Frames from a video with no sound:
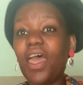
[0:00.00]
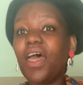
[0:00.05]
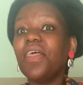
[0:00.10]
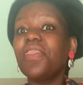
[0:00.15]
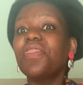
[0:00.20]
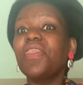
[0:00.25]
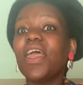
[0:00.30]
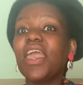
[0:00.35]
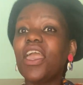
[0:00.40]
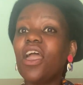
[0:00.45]

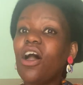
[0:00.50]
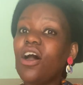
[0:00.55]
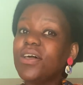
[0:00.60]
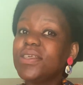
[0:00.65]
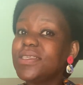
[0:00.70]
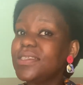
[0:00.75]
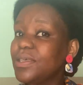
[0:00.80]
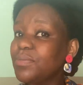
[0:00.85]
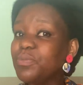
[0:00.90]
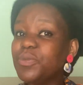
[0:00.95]
They are
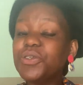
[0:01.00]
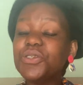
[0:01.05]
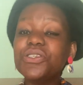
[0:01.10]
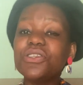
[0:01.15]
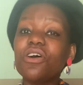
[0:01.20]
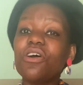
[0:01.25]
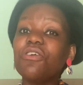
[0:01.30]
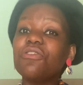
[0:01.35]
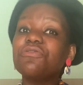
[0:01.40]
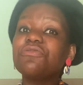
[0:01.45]
symbols
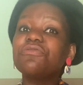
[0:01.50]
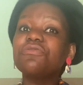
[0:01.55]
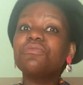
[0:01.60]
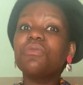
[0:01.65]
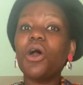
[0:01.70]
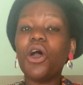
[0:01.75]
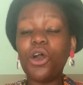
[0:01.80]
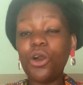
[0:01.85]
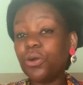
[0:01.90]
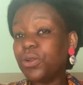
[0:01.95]
of
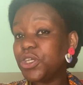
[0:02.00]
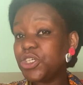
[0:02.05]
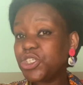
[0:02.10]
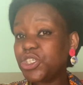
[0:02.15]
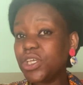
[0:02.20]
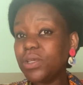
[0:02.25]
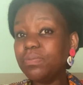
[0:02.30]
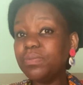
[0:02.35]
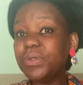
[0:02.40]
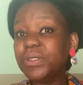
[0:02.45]

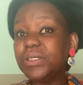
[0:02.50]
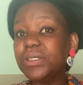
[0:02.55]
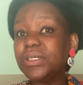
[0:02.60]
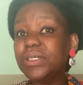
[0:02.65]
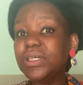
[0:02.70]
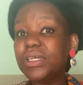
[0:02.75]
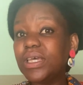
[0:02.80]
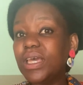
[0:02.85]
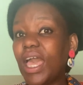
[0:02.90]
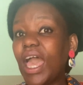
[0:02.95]
ownership
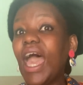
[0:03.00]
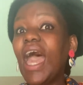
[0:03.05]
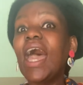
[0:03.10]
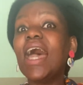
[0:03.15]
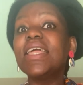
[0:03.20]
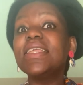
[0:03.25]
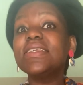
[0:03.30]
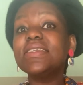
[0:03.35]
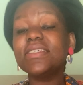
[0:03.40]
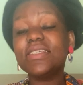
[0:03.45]

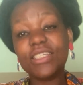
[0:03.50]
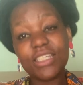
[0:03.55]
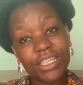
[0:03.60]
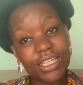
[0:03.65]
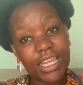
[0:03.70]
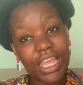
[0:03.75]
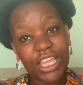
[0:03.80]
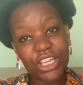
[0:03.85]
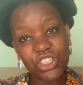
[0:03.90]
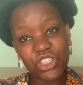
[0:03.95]
and
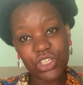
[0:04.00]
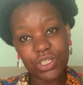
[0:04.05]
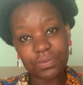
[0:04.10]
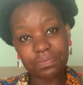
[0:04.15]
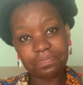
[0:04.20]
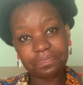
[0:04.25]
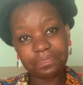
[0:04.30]
connection.